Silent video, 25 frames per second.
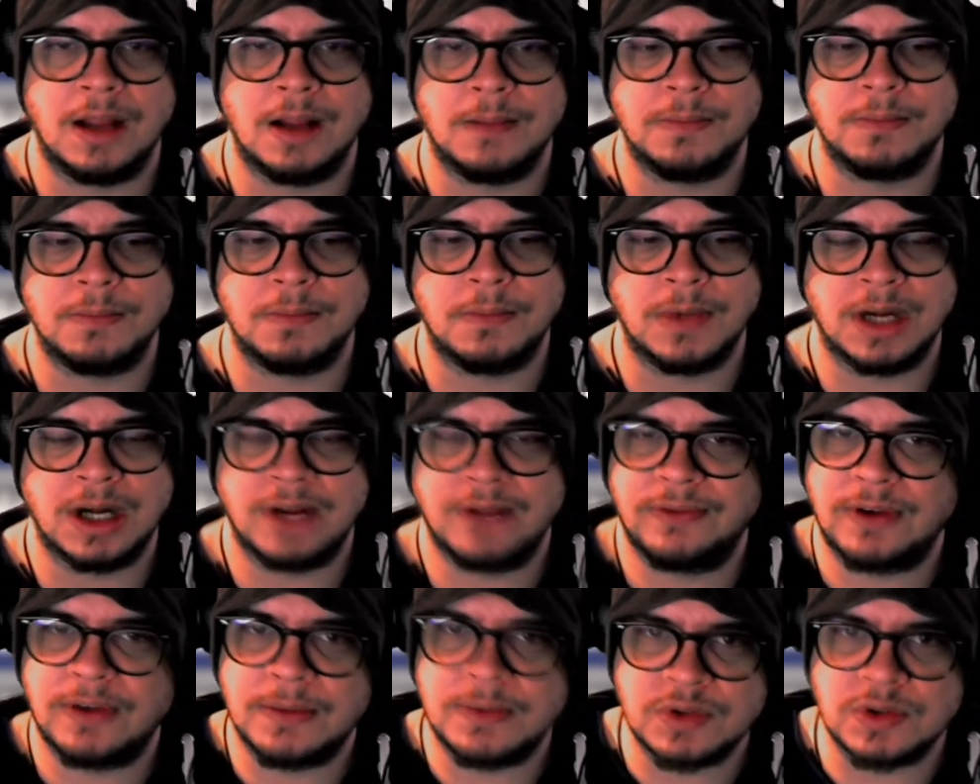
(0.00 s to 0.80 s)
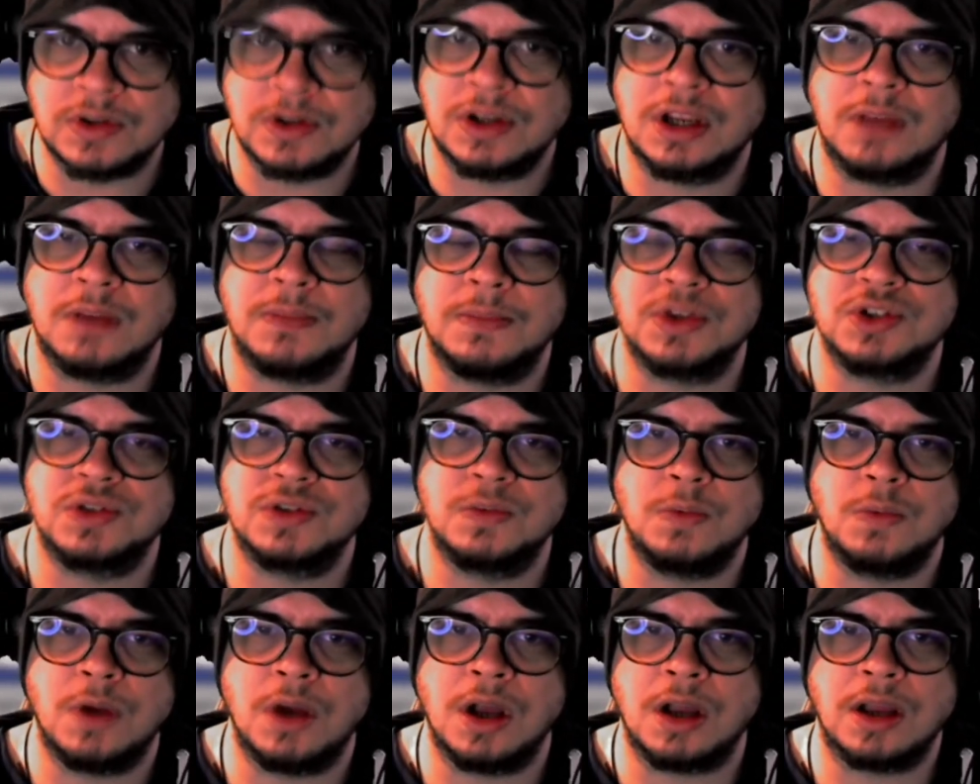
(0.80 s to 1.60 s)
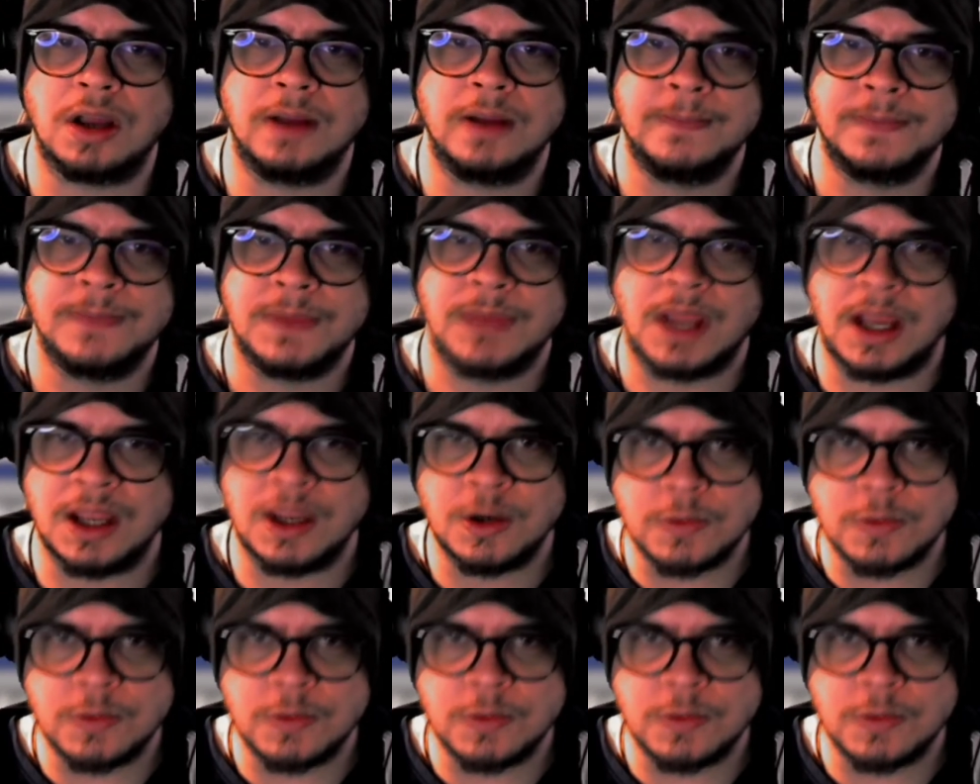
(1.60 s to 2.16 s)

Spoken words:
Whenever I'm doing commission work, I